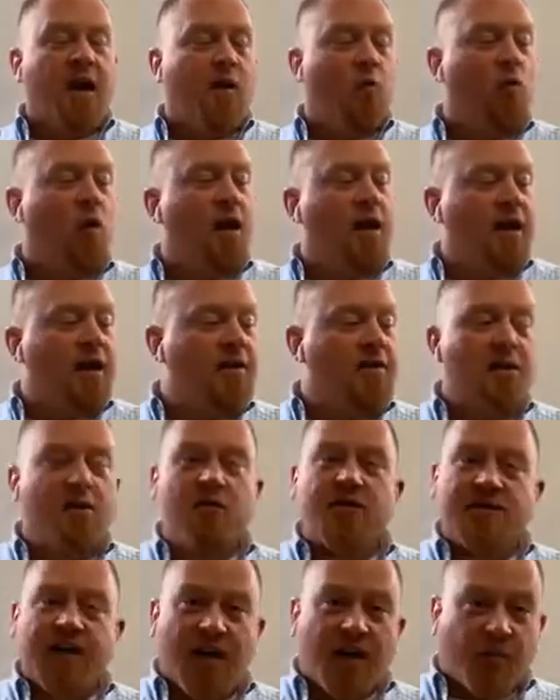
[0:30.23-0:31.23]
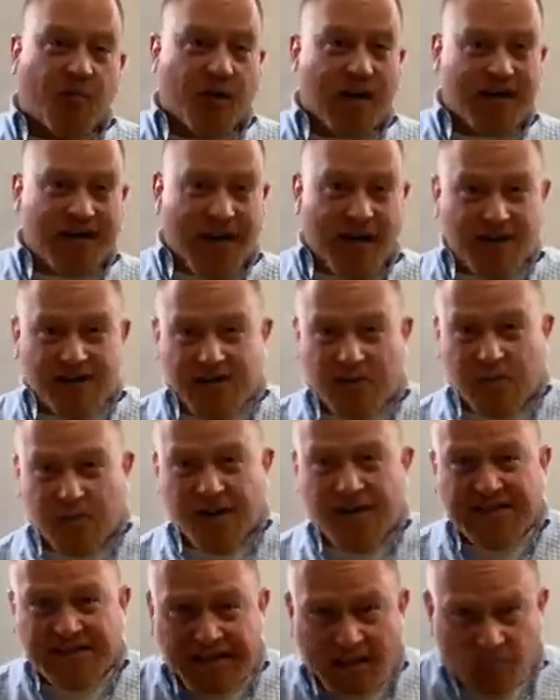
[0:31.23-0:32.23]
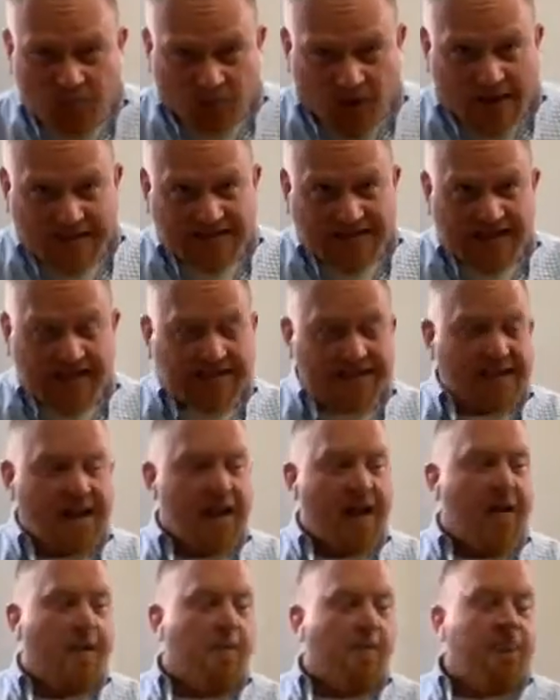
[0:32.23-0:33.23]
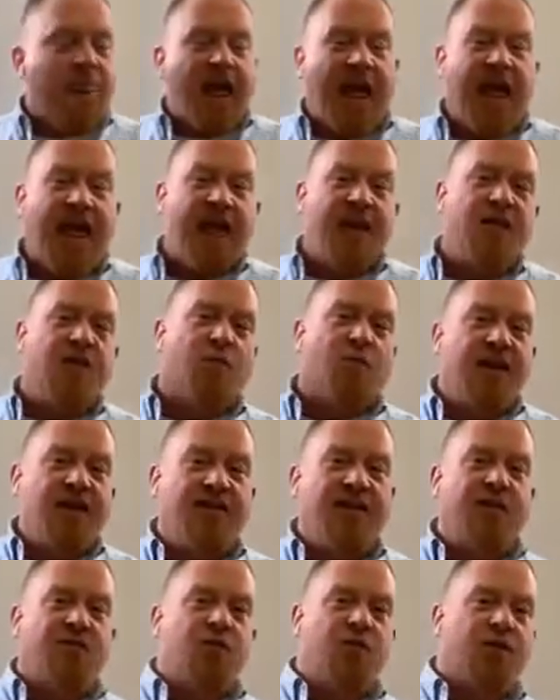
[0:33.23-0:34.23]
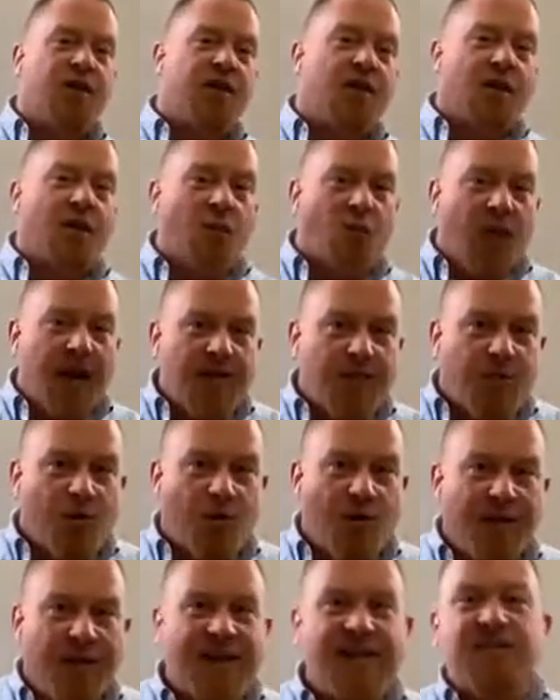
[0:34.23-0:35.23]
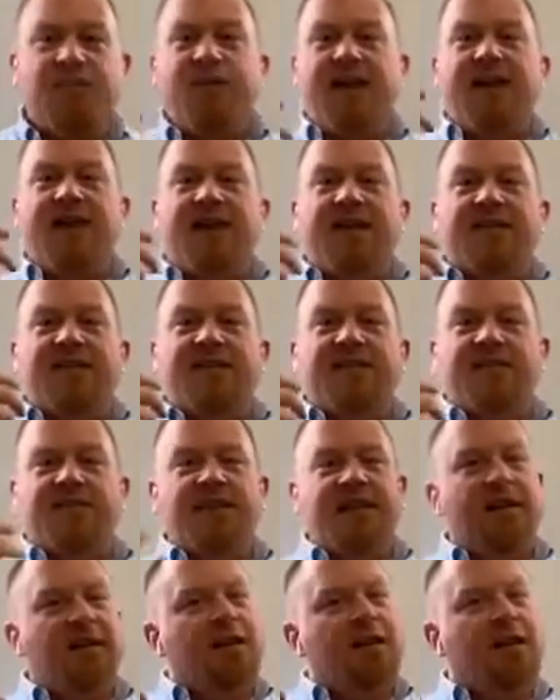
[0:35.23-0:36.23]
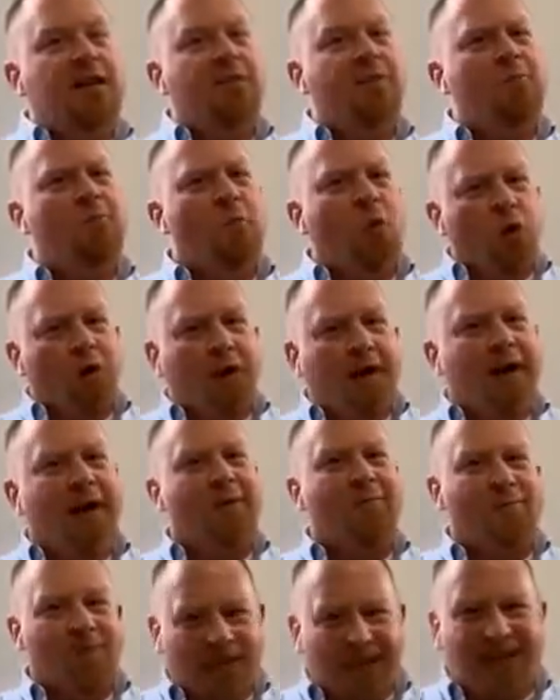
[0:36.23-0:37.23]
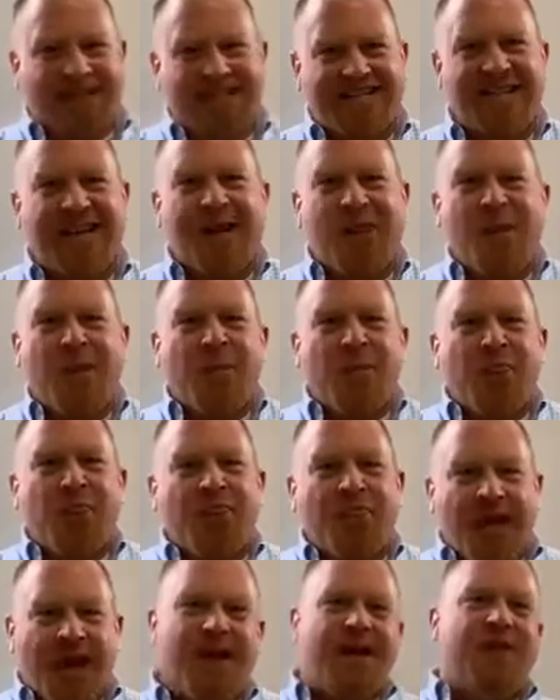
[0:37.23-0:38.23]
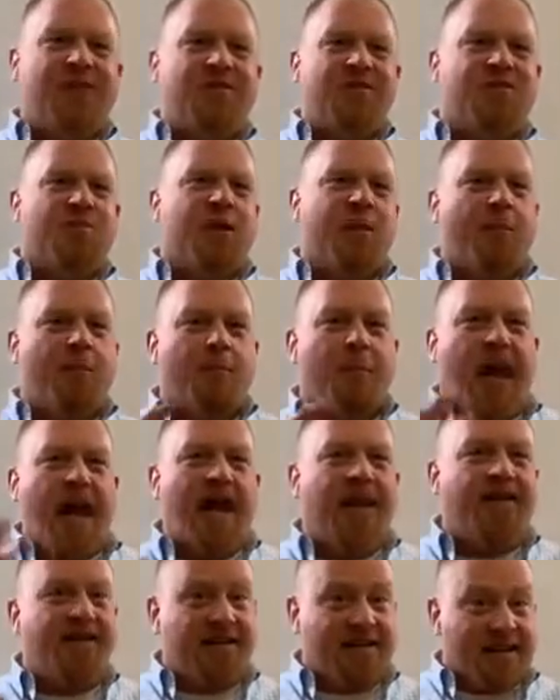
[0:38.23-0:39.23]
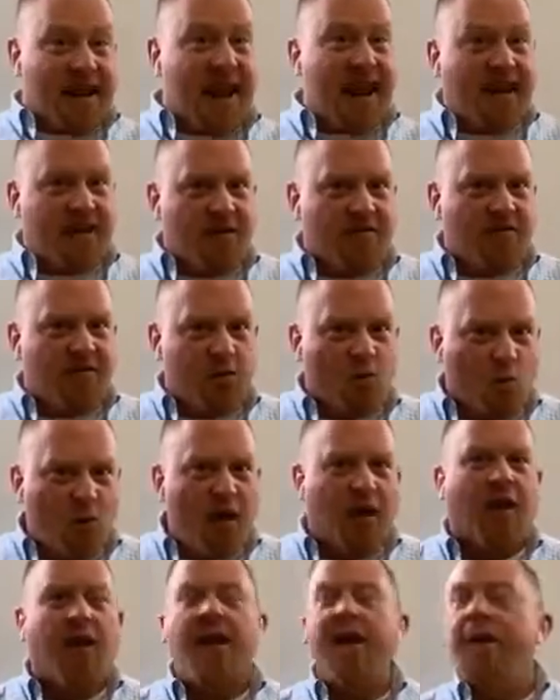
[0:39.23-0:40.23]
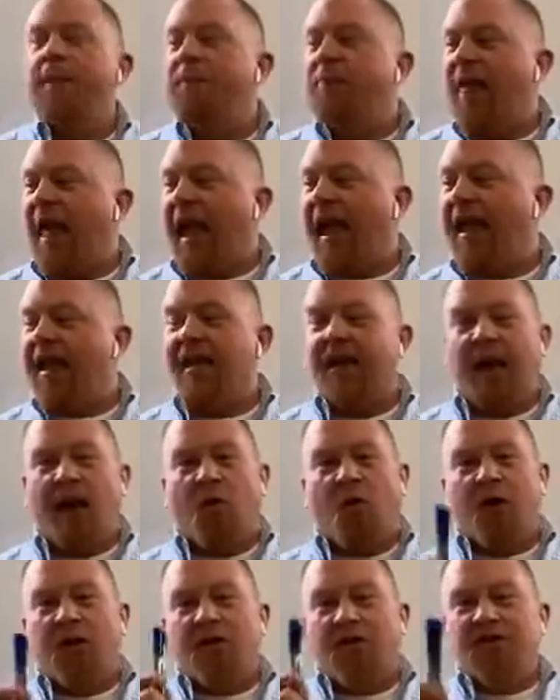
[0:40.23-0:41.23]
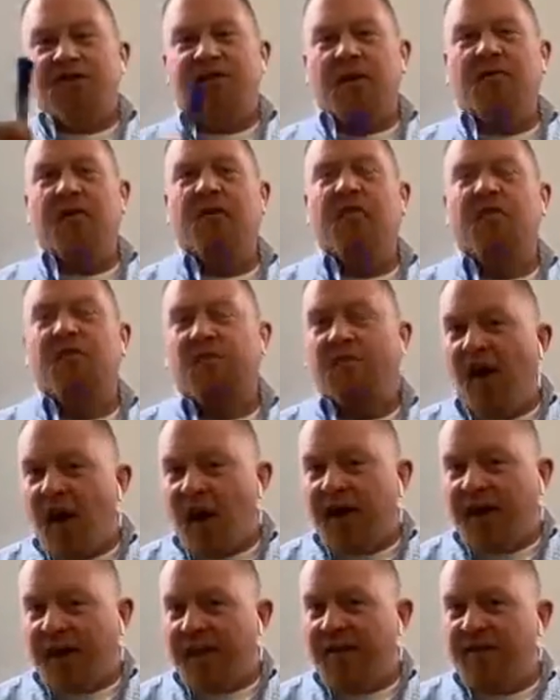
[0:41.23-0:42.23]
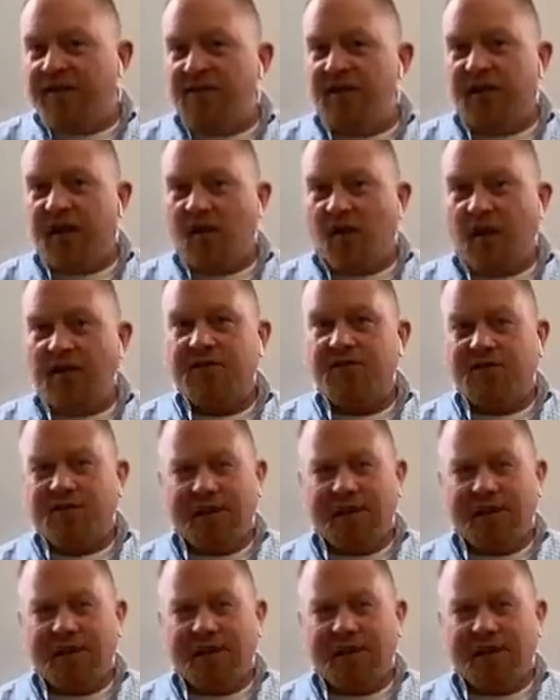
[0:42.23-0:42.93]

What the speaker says: What I'm going to do is I'm going to break down. It's a 3-step process, and the reason I'm doing it on the whiteboard is because it's a little more complex than it used to be back in the day, if you will. And I want to do something fun in this video also.